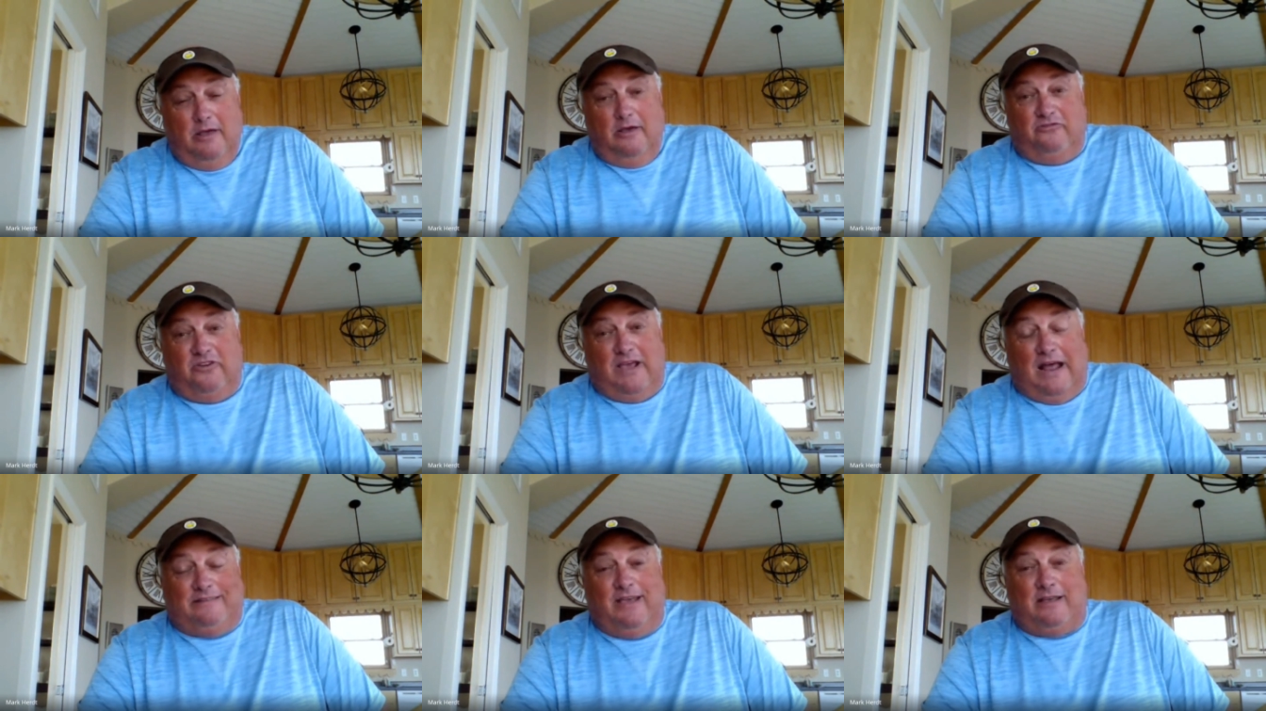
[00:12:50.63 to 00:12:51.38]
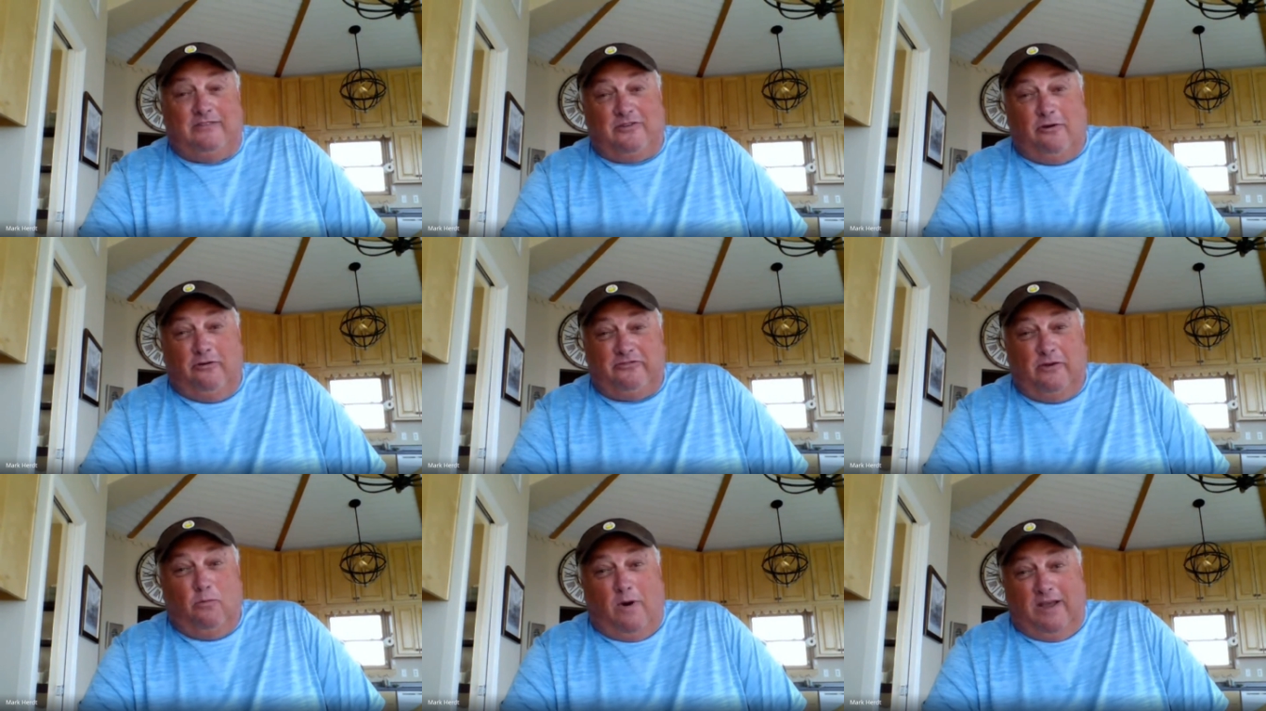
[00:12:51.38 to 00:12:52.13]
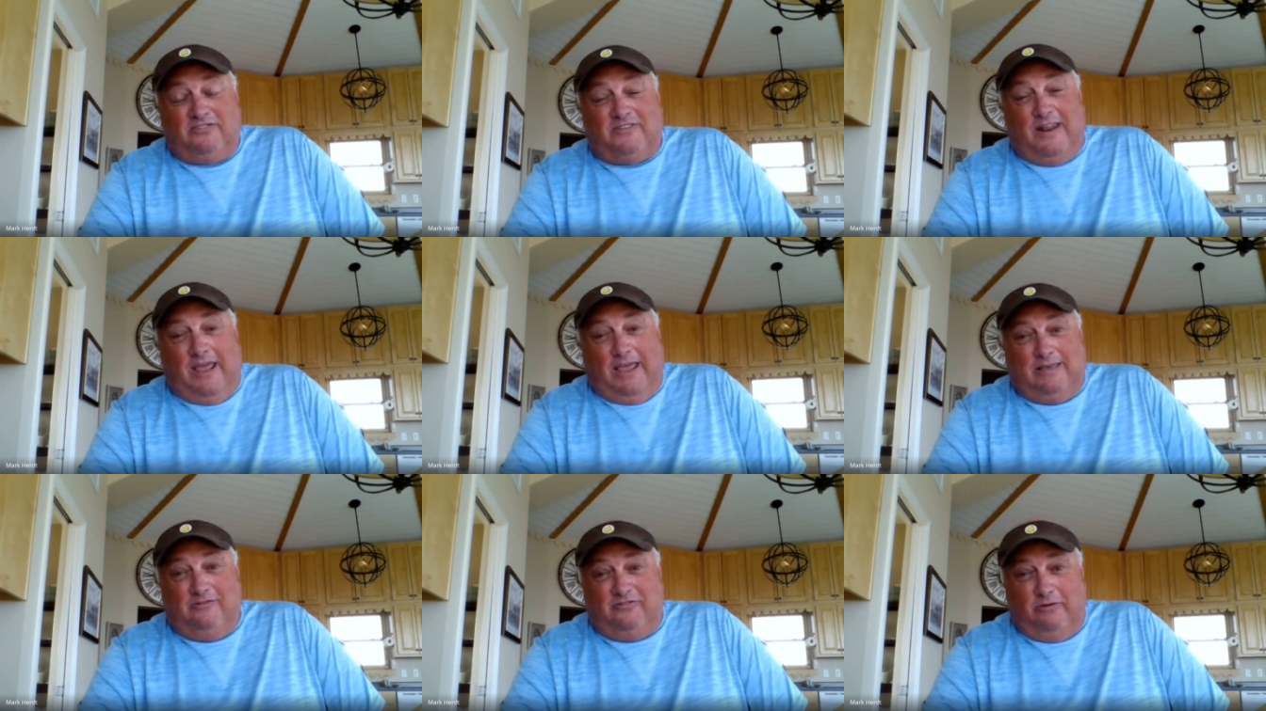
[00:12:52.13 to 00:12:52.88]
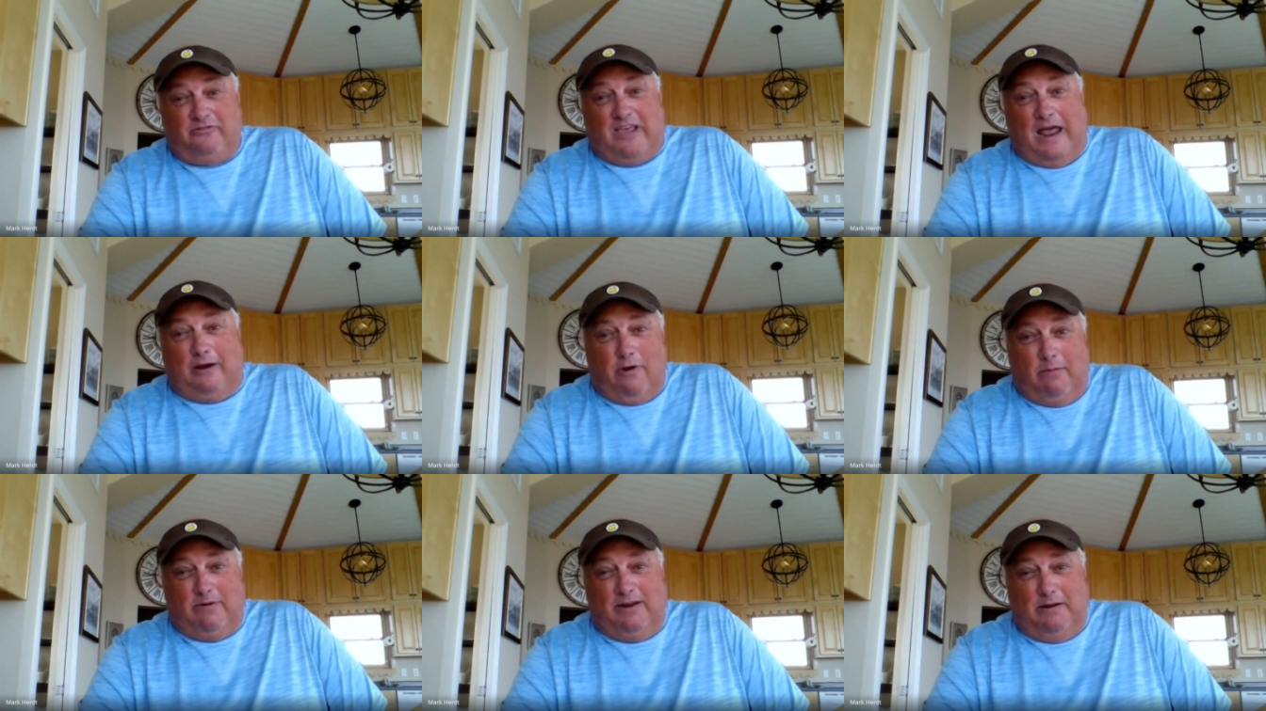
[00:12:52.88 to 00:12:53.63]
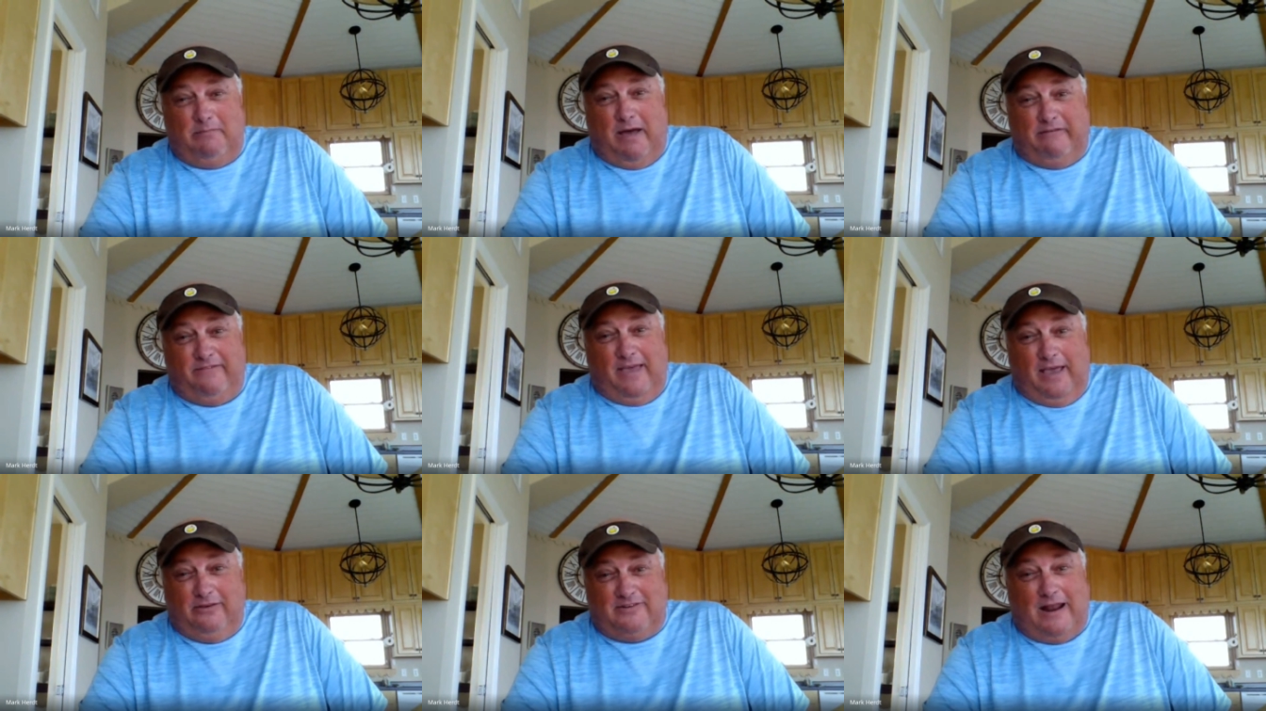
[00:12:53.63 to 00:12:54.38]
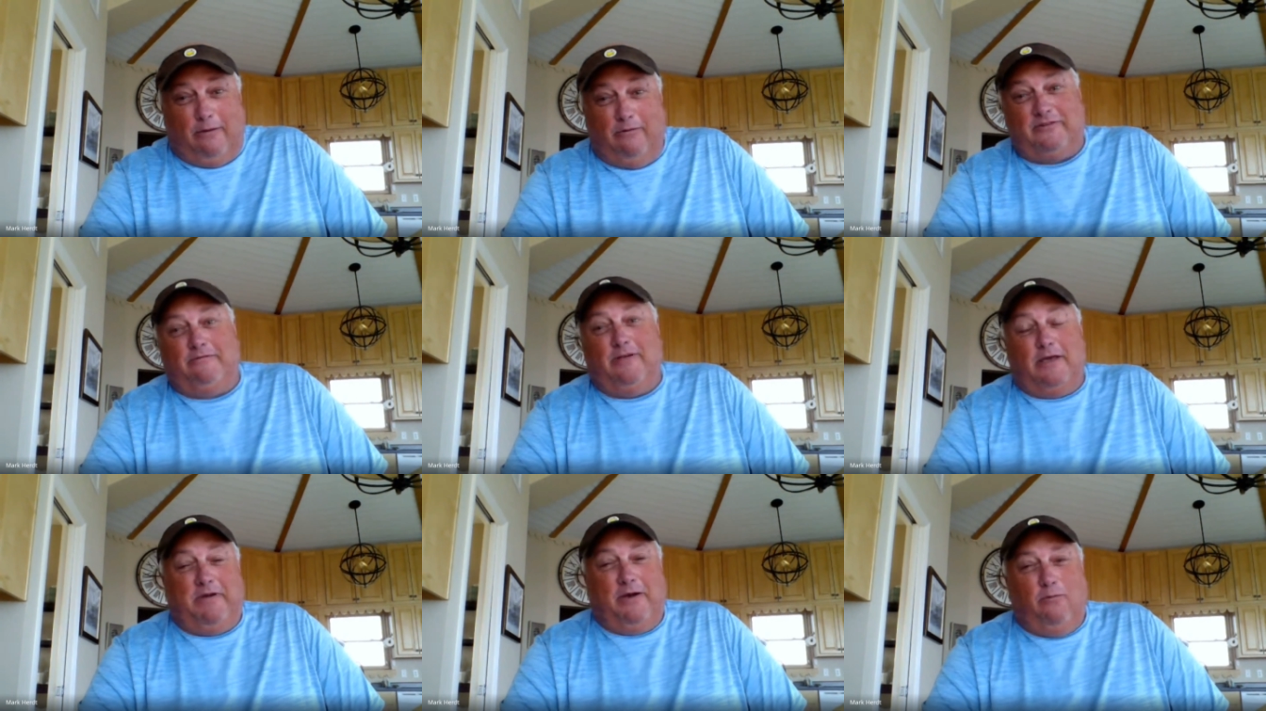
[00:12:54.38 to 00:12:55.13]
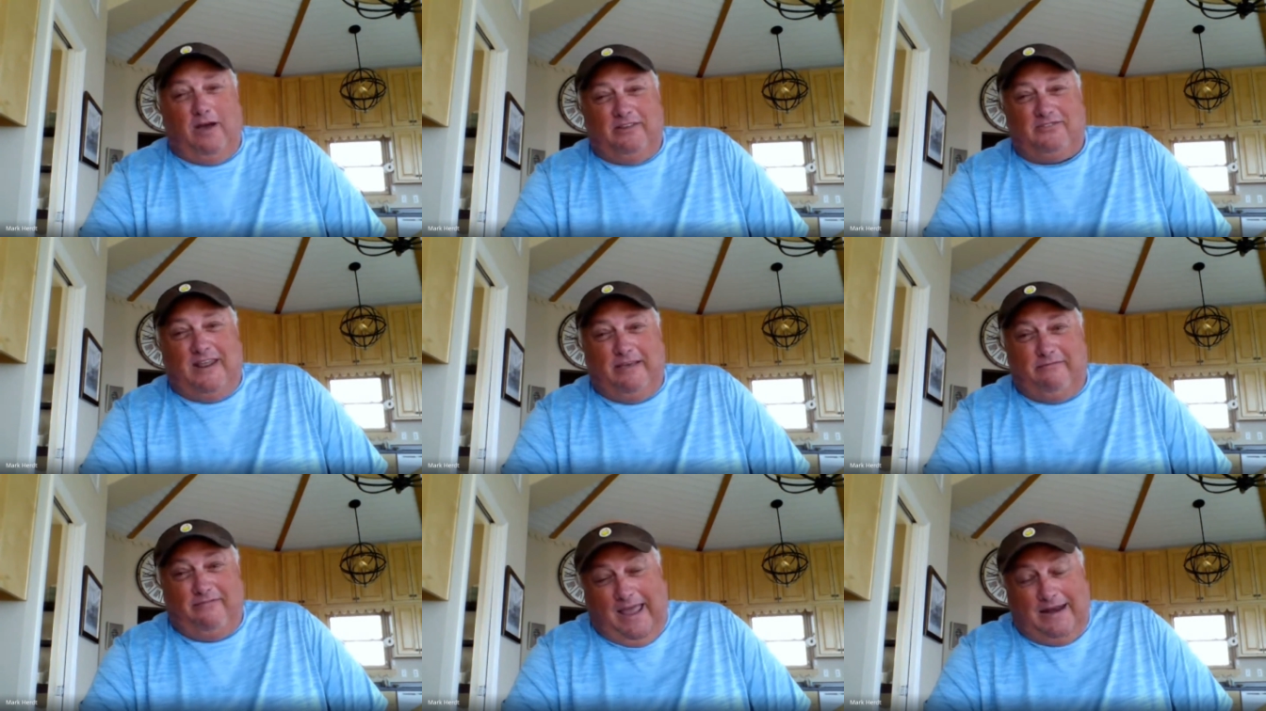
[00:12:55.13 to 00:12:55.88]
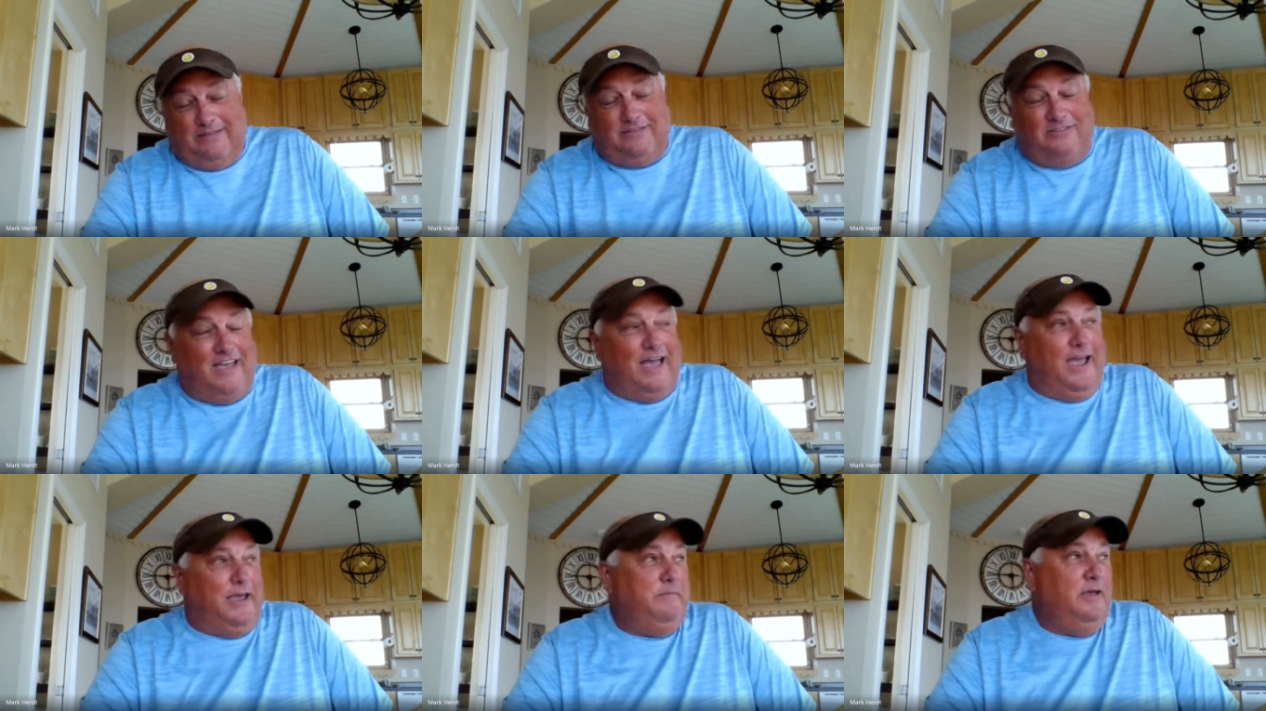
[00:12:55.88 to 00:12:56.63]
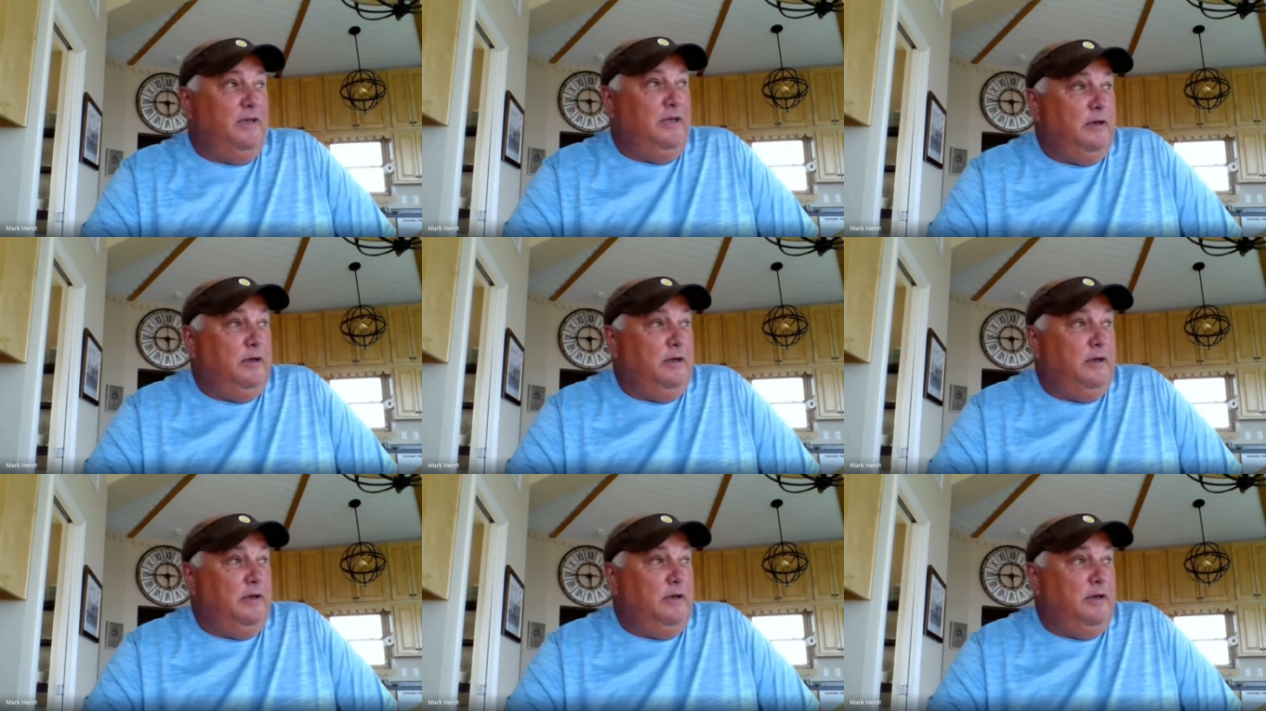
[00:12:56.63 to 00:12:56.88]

she got tickets to go see Whitesnake and she was kind of rubbing it in my face. And I wasn't really a big Whitesnake fan at the time.